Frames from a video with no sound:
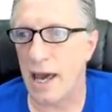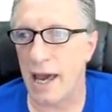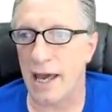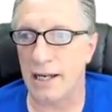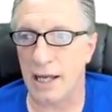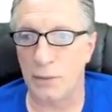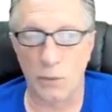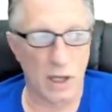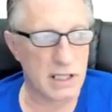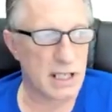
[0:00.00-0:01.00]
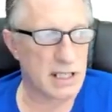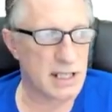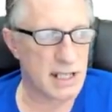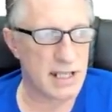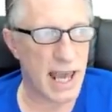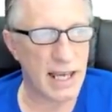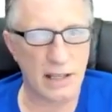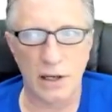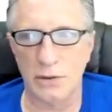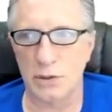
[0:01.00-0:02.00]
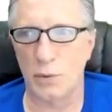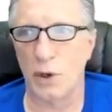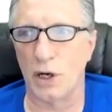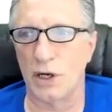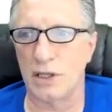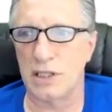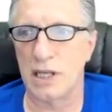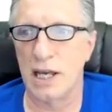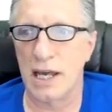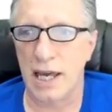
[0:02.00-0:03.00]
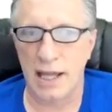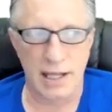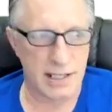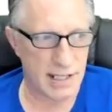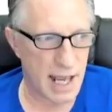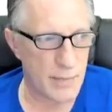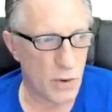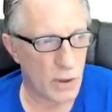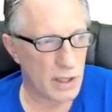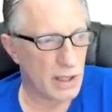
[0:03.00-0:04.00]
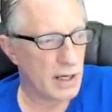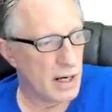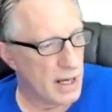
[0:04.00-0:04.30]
And it wants us to take those words in the same order